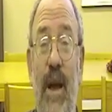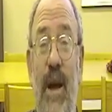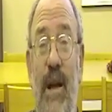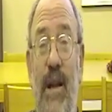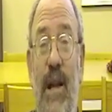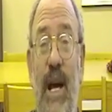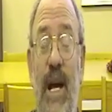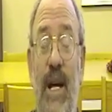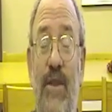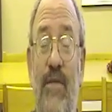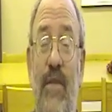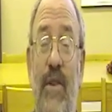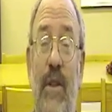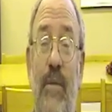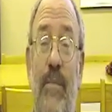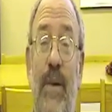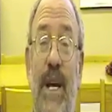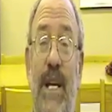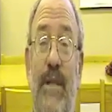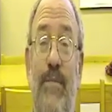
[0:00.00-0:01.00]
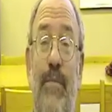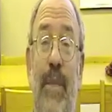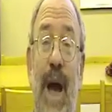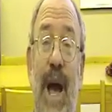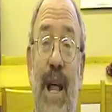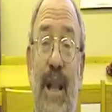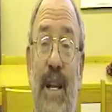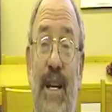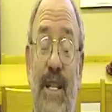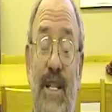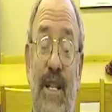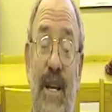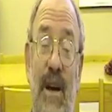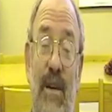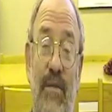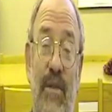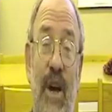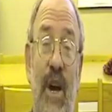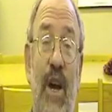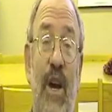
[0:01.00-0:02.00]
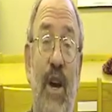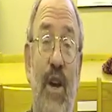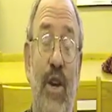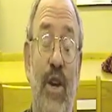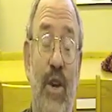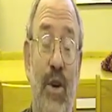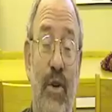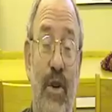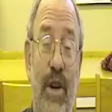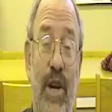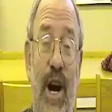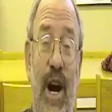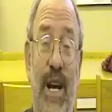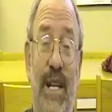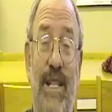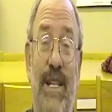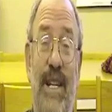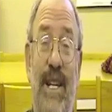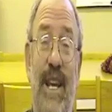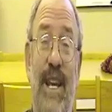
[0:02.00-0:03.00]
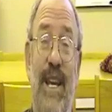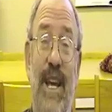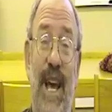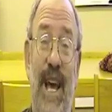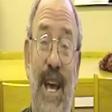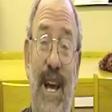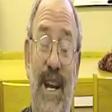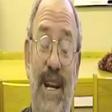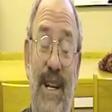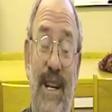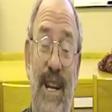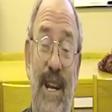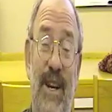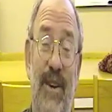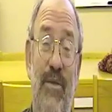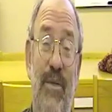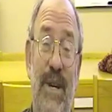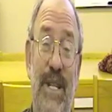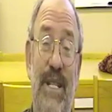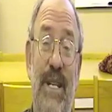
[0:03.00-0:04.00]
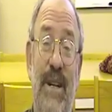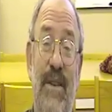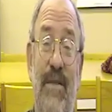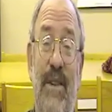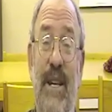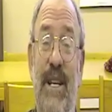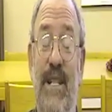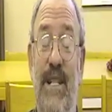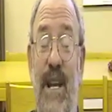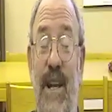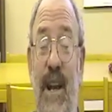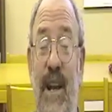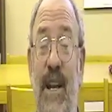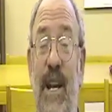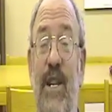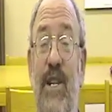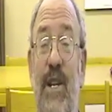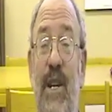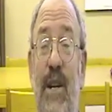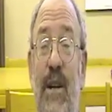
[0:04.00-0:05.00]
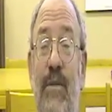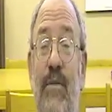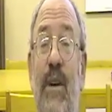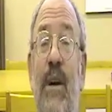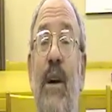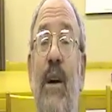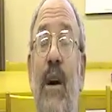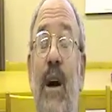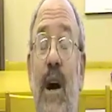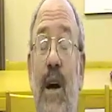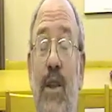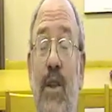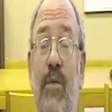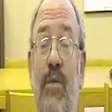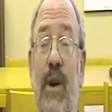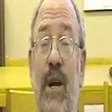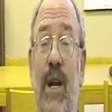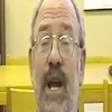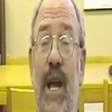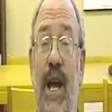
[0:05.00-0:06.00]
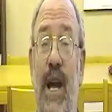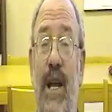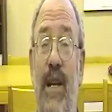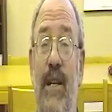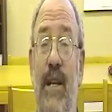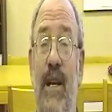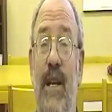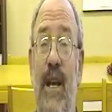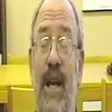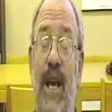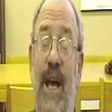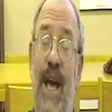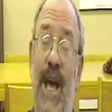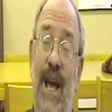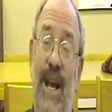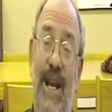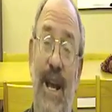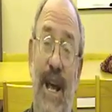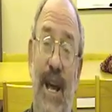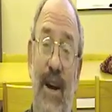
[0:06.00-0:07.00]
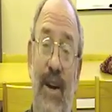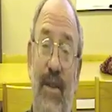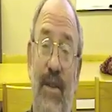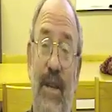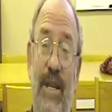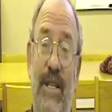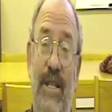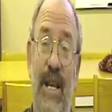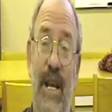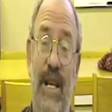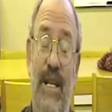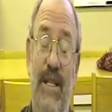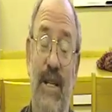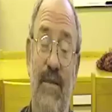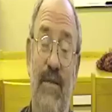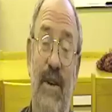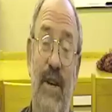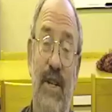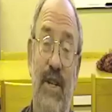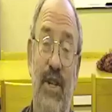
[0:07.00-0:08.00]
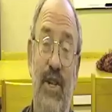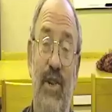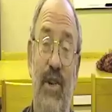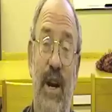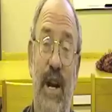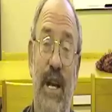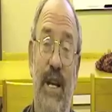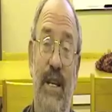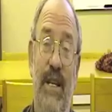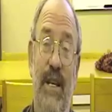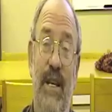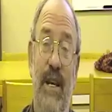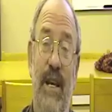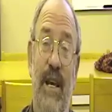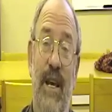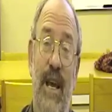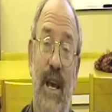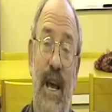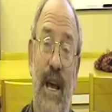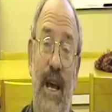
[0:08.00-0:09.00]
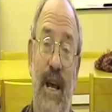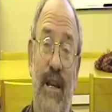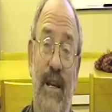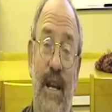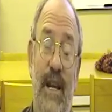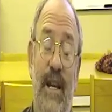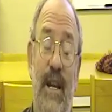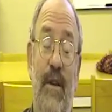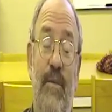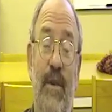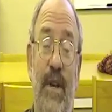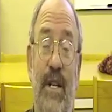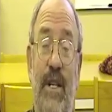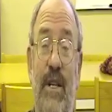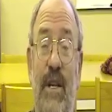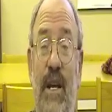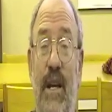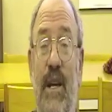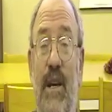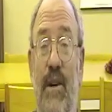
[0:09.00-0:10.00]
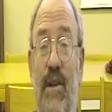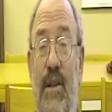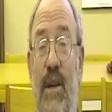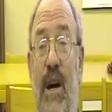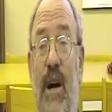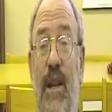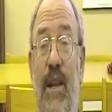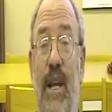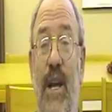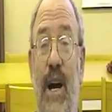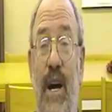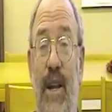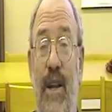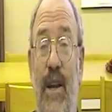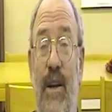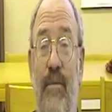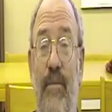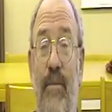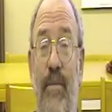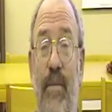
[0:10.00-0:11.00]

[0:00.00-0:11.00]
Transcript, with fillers: allows for the best balance of curiosity and inquisitiveness and initiative on the one hand, and a healthy sense of constraint and inhibition and guilt on the other.